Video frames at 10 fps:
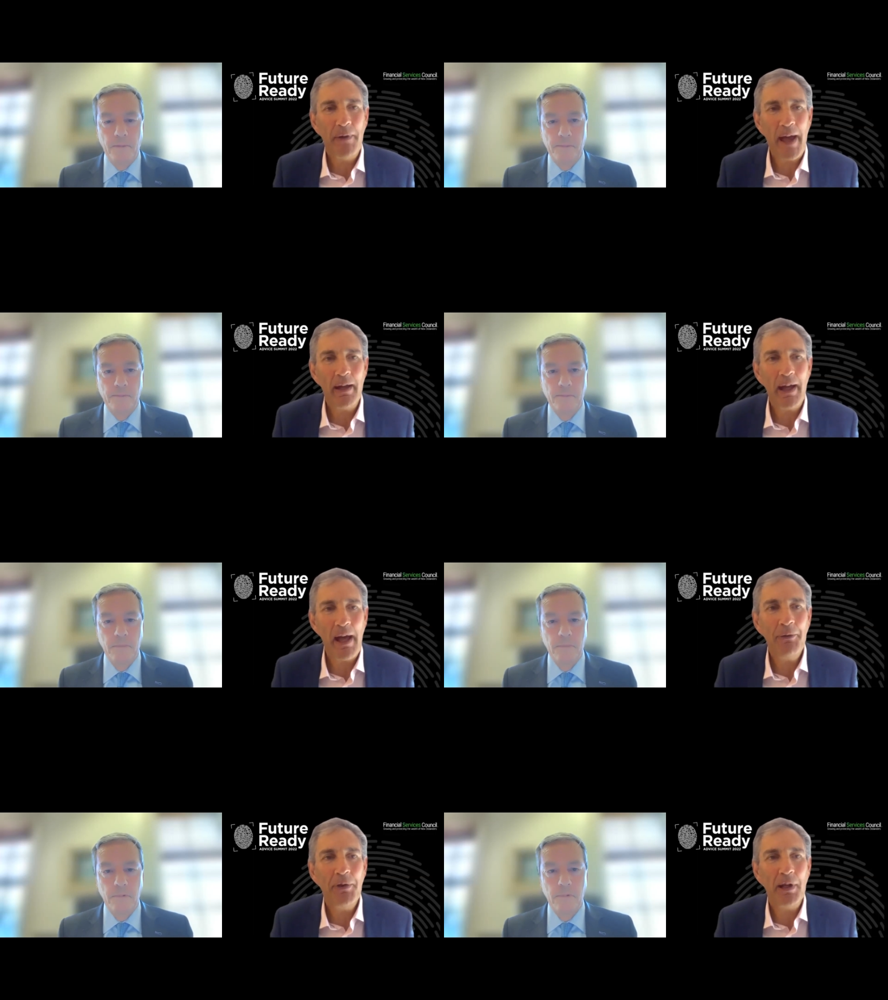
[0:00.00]

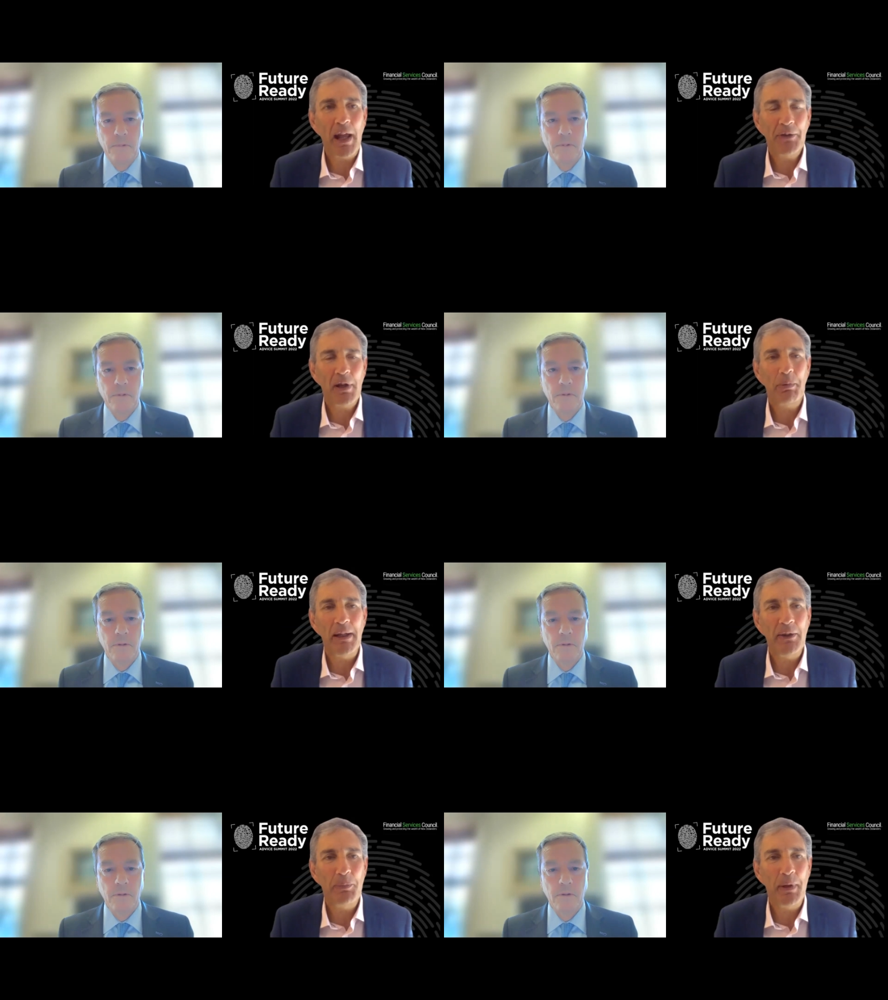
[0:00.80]
Speaker 1: how's the last couple
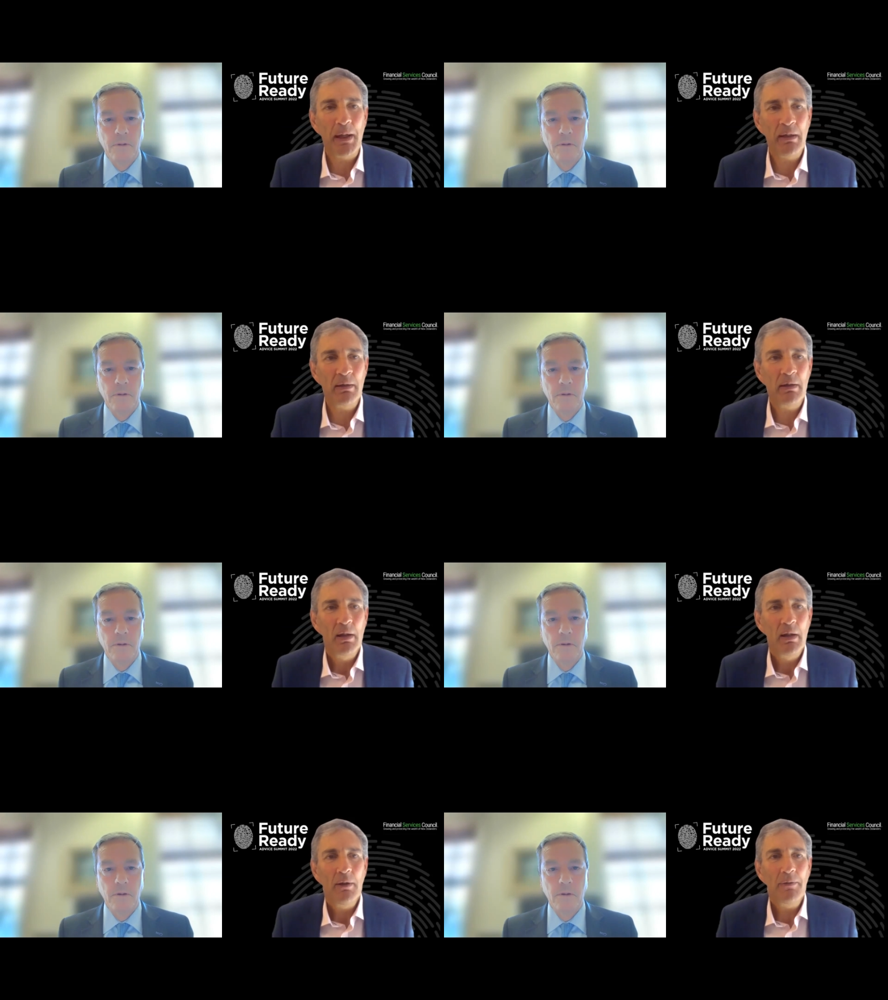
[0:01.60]
of years been
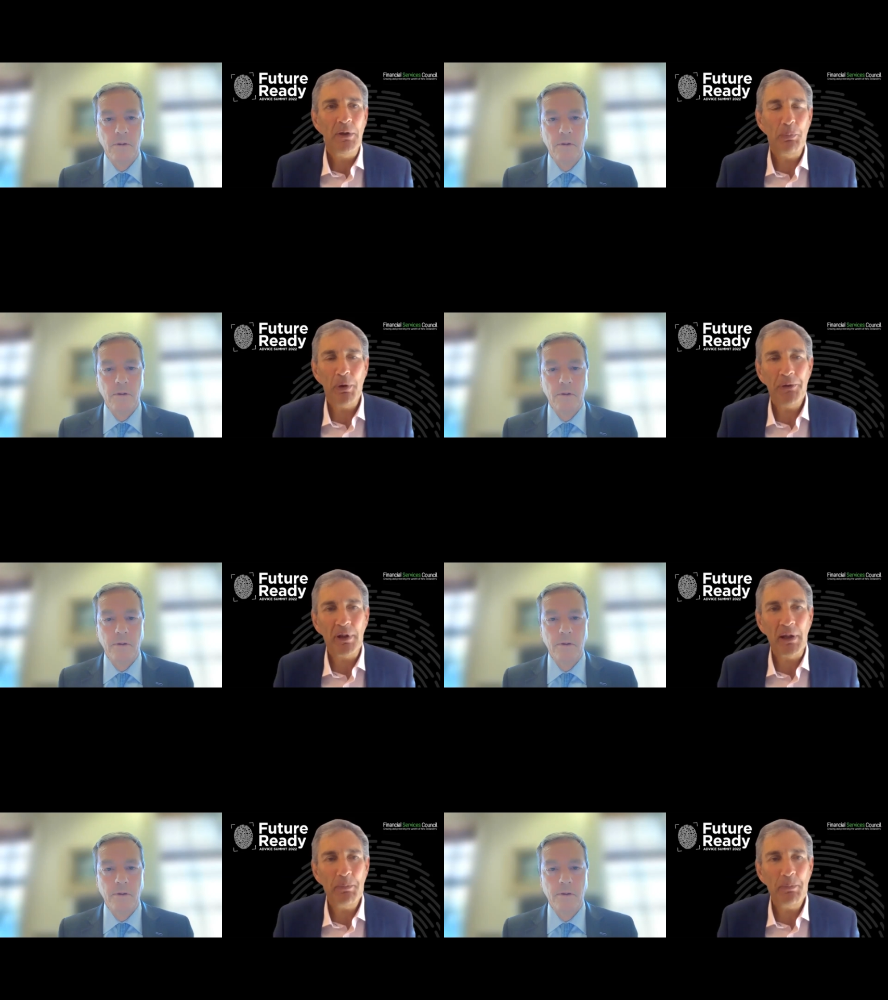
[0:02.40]
for you
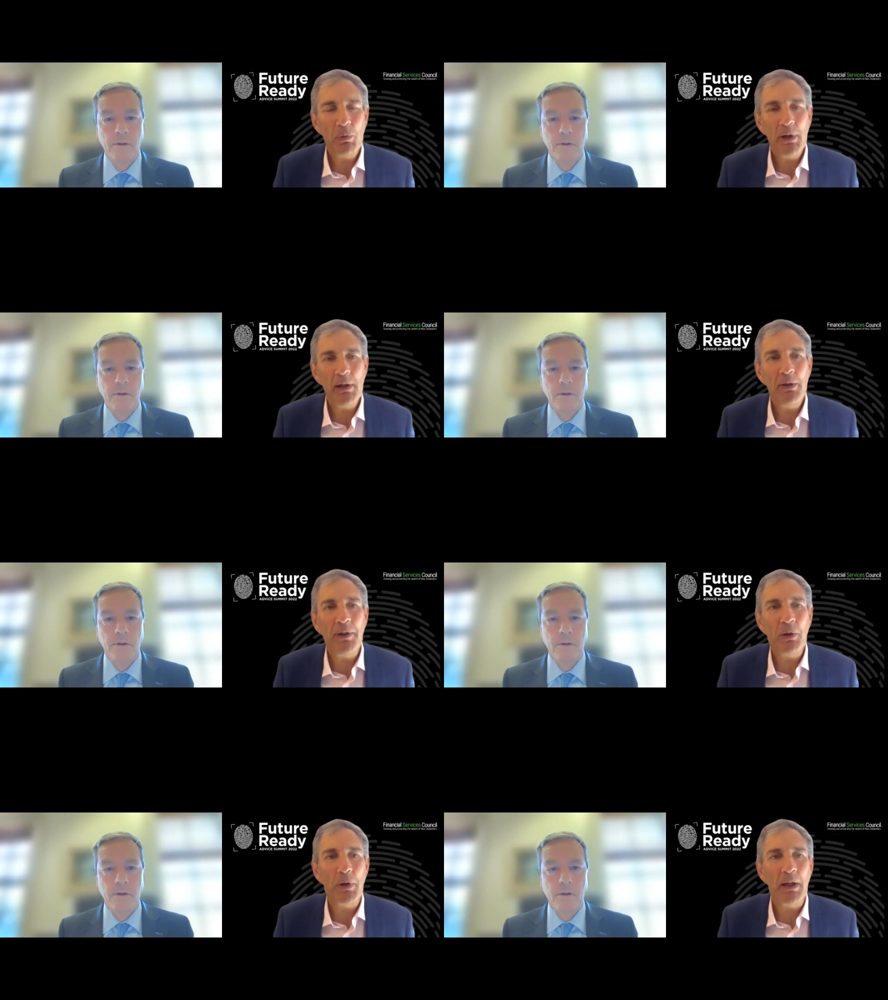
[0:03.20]
personally? But where do you
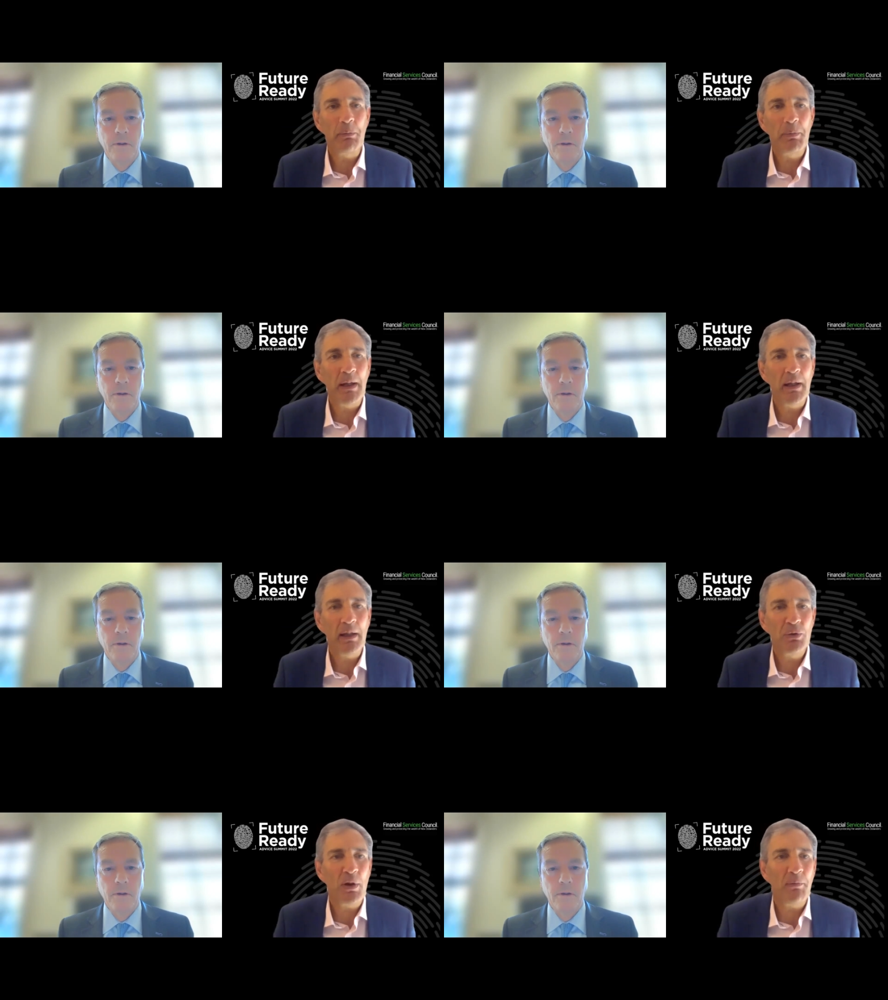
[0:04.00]
think we're going to be
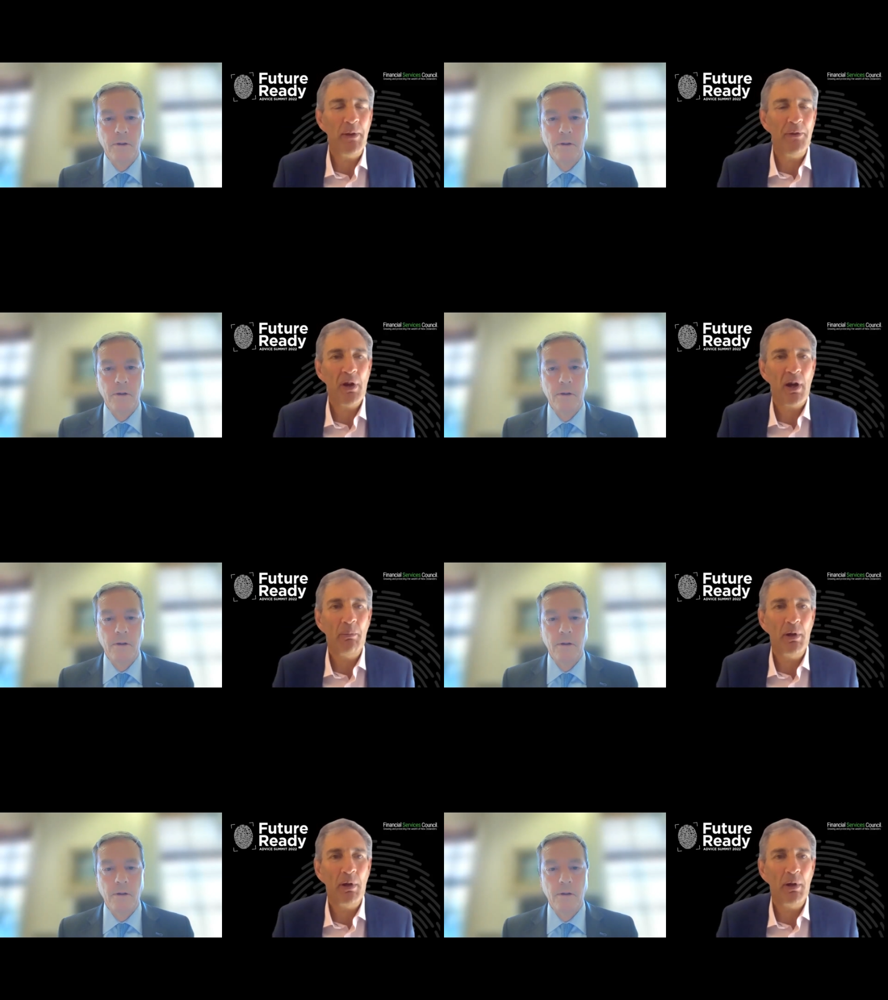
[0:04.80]
in twelve months' time?